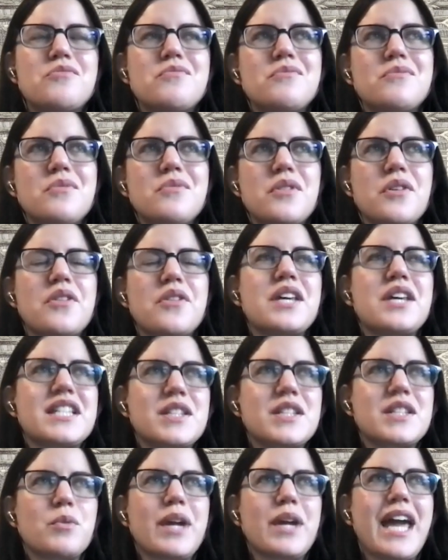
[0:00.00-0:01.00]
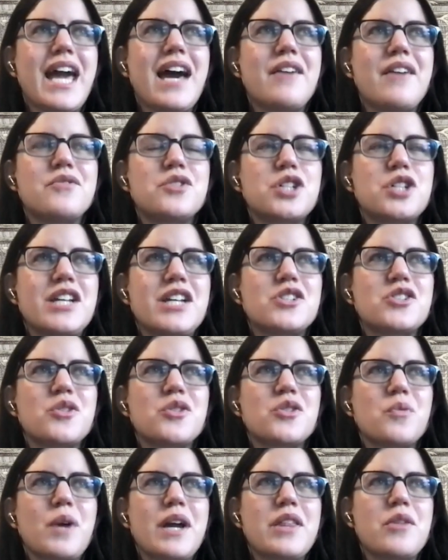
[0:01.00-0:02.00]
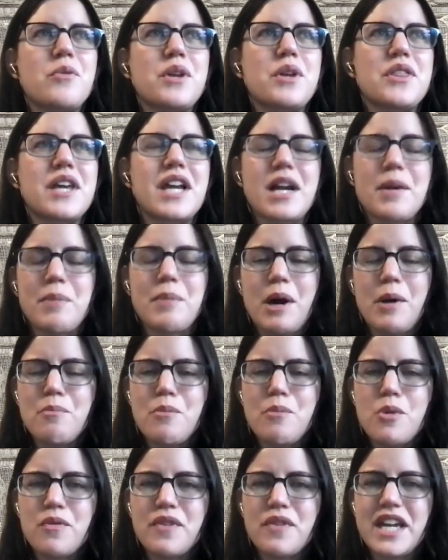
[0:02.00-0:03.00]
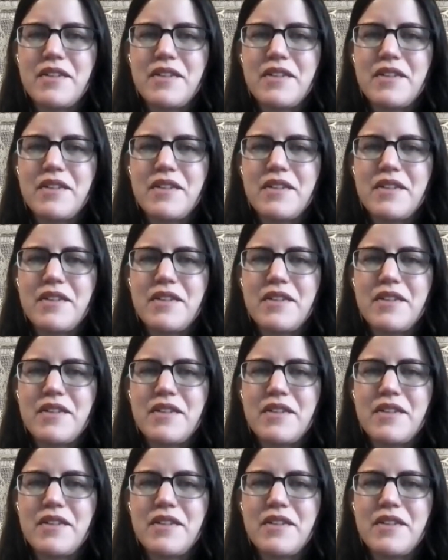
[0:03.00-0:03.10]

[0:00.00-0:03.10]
the things that we have change the way that we think about moving,